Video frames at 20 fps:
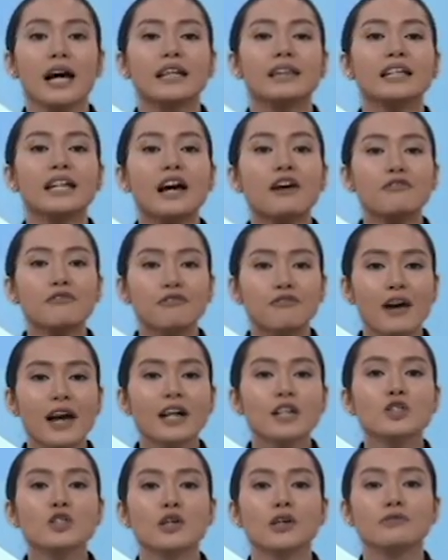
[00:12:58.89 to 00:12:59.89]
the
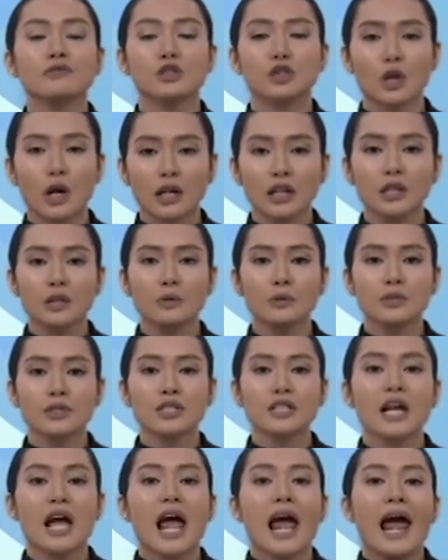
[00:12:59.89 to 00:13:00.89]
effects of drug
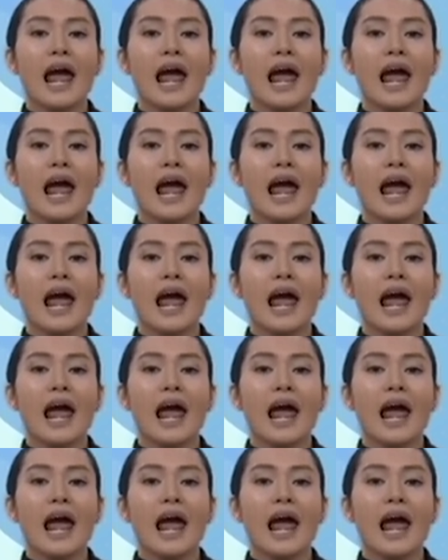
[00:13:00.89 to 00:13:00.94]
use,